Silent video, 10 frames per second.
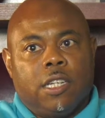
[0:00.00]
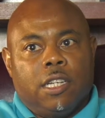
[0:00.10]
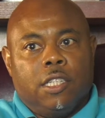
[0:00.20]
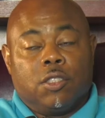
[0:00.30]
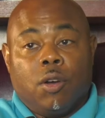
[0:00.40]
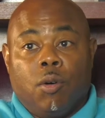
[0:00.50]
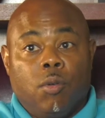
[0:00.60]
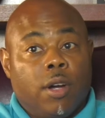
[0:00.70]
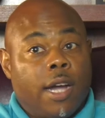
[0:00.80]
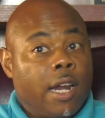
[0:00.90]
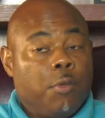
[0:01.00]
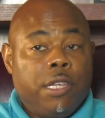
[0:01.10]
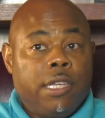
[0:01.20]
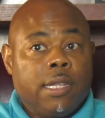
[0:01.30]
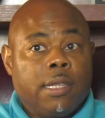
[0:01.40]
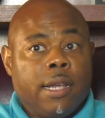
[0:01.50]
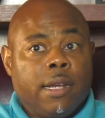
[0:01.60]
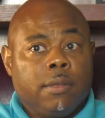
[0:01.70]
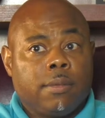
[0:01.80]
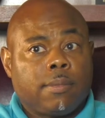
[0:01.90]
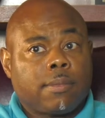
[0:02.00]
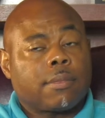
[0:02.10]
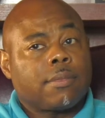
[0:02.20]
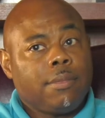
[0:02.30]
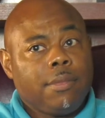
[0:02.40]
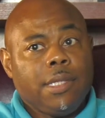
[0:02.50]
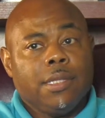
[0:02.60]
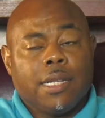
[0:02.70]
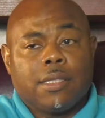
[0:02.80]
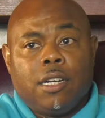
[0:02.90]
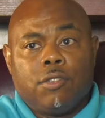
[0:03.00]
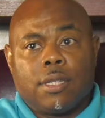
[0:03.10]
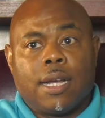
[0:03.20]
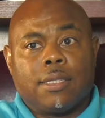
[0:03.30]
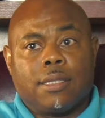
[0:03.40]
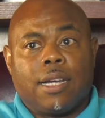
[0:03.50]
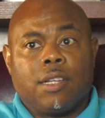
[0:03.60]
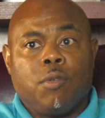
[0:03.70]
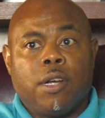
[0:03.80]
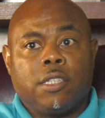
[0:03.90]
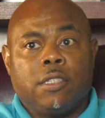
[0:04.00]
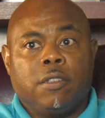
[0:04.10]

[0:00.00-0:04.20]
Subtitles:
And so how do we get there? That's the $100,000 question.